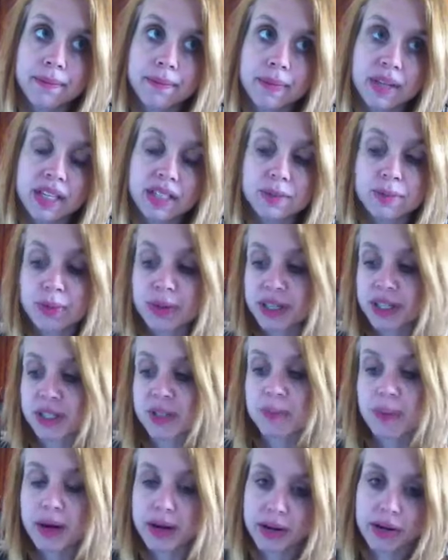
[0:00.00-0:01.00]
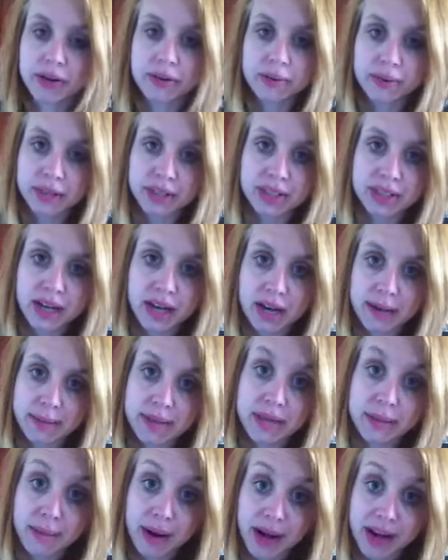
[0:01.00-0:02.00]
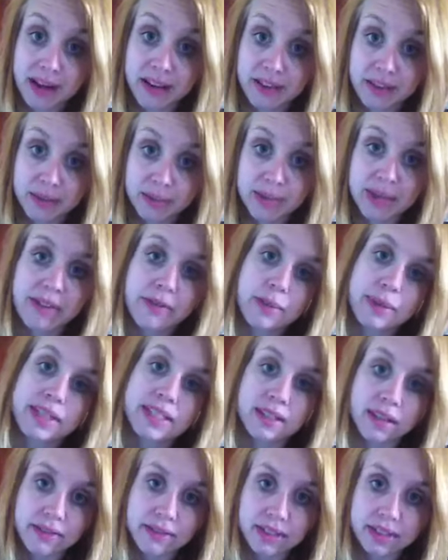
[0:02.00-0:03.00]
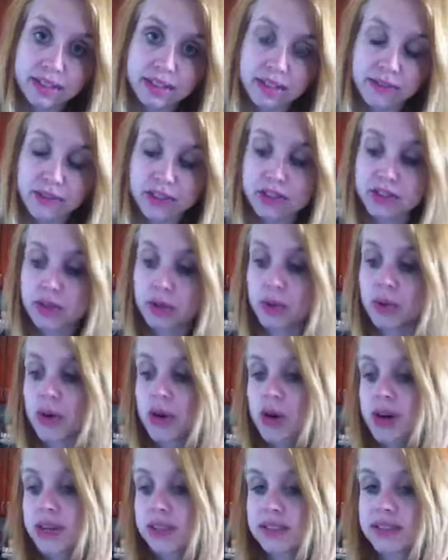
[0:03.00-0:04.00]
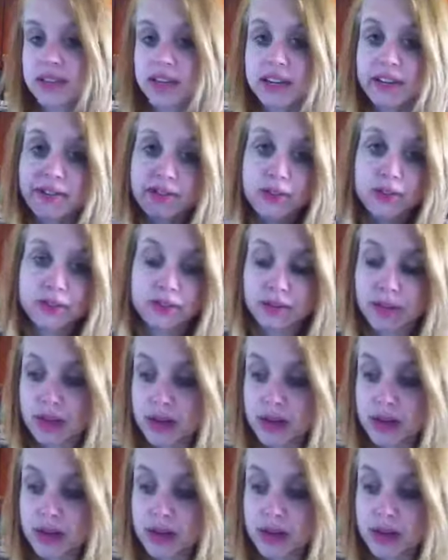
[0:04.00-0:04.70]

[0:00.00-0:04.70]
is pretty spot on with the time in my oven, but everybody's oven is different. So set it for,